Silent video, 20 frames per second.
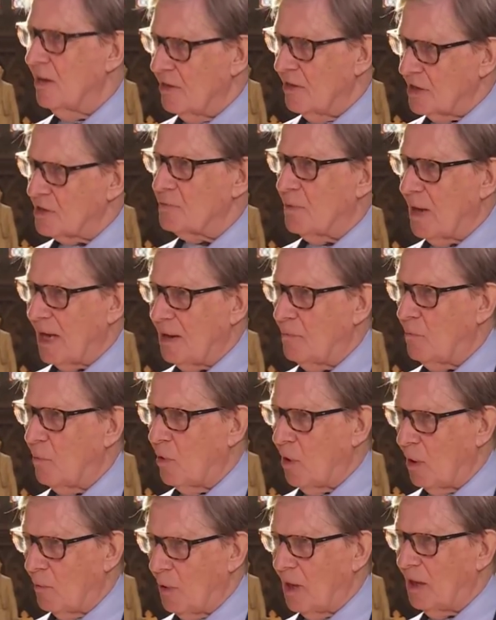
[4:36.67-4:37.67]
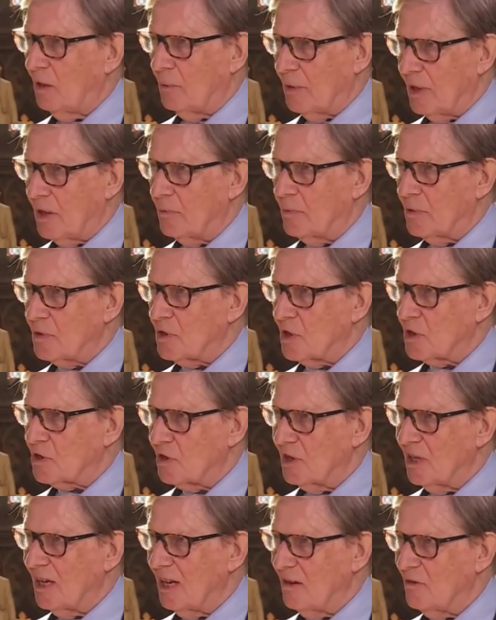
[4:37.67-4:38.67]
This may well be the
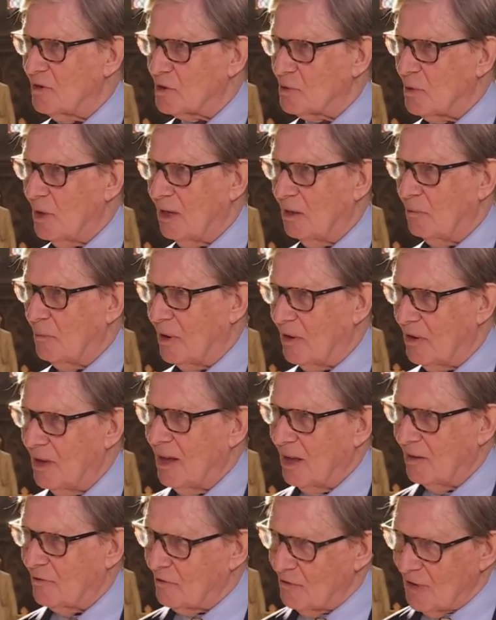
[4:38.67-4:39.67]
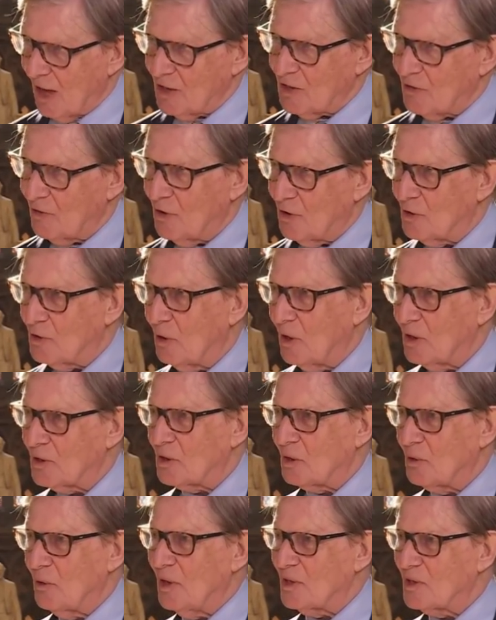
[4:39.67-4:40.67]
position here as well, but nice of you to
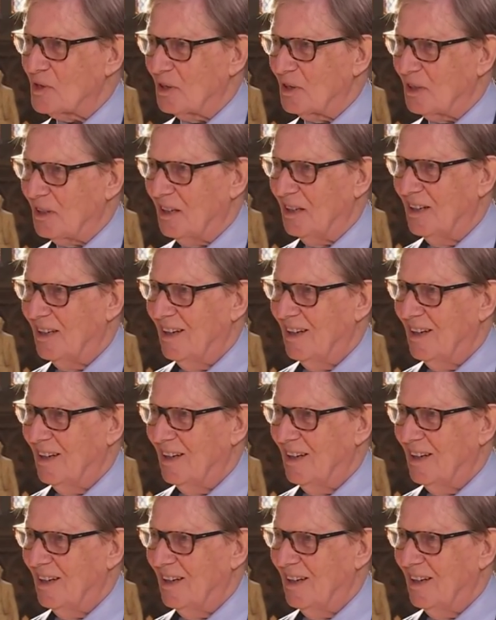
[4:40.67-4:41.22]
ask the question.